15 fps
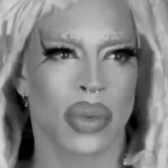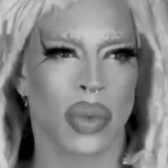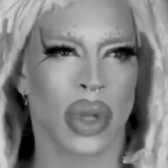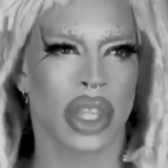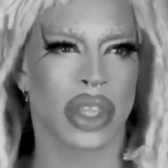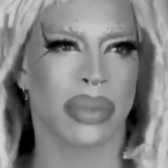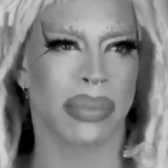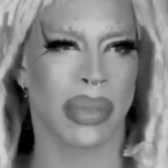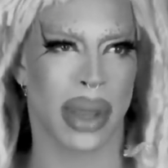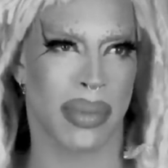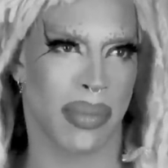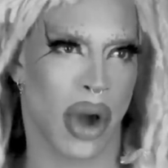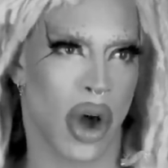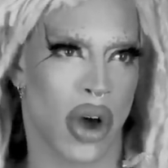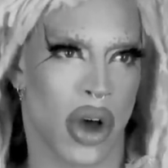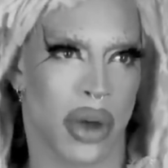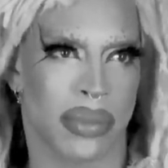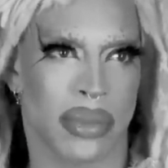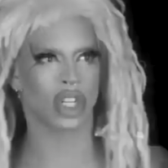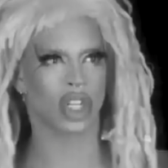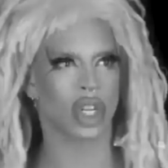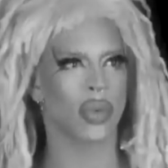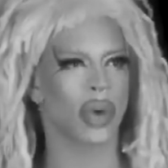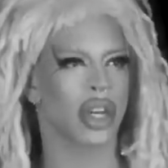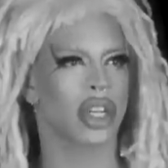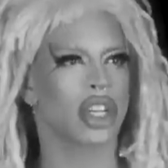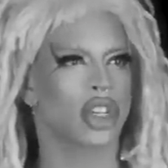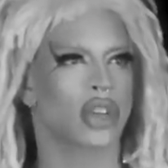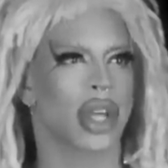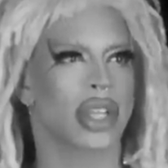with my mom. She
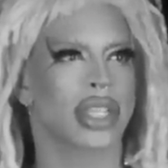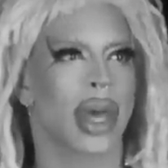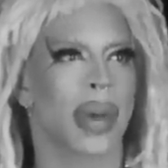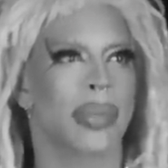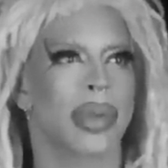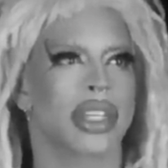wanted to dress up